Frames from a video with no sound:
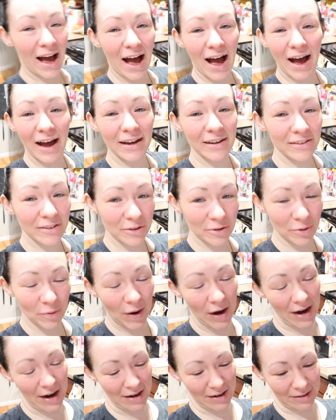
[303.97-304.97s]
Either
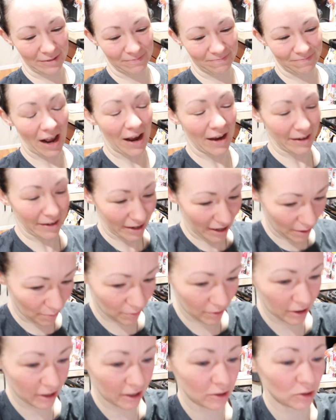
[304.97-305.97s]
way, I can't
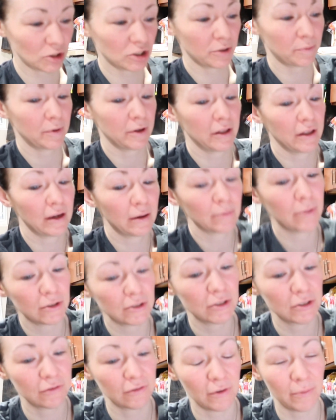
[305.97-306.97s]
print out shipping
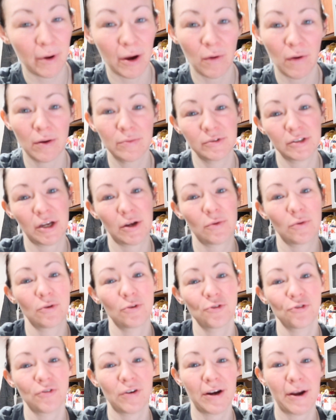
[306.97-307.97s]
labels for my website
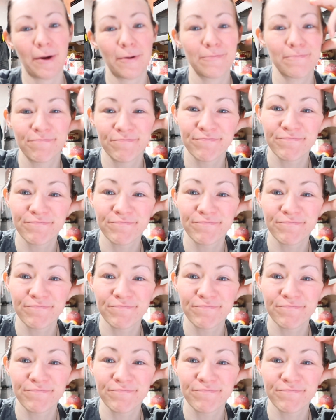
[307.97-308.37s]
orders right now.